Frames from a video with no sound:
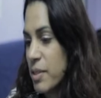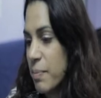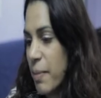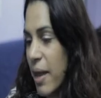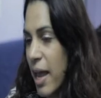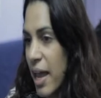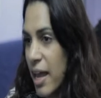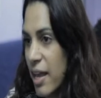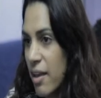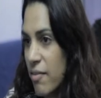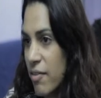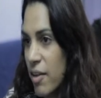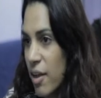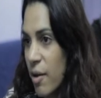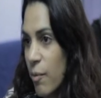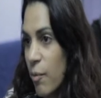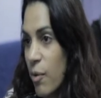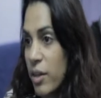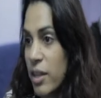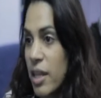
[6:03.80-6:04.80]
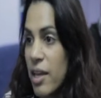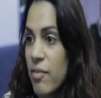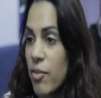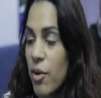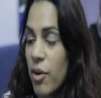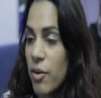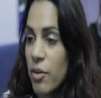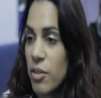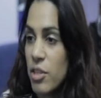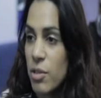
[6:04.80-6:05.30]
behaviour and what they've
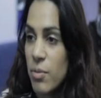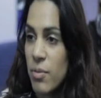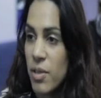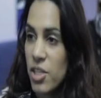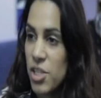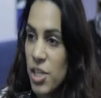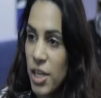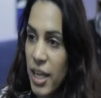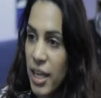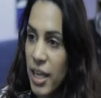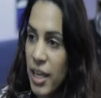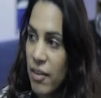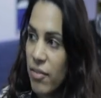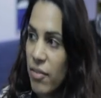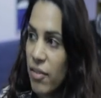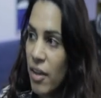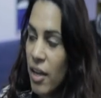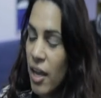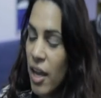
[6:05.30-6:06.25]
gone on to achieve